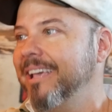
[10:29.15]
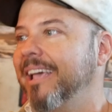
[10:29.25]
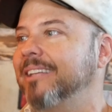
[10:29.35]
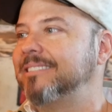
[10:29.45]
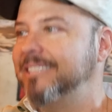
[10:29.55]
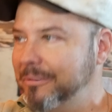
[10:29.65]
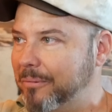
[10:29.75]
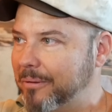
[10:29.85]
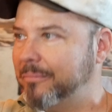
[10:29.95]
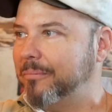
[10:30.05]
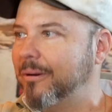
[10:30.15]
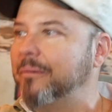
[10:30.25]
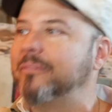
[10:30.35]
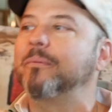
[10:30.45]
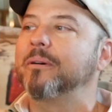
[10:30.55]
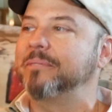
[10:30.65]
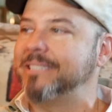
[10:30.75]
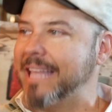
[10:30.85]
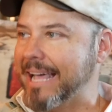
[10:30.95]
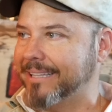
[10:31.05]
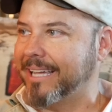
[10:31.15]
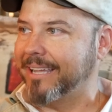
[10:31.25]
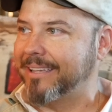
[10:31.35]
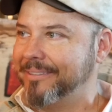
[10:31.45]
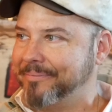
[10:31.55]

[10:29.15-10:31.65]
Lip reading: and see what was that like.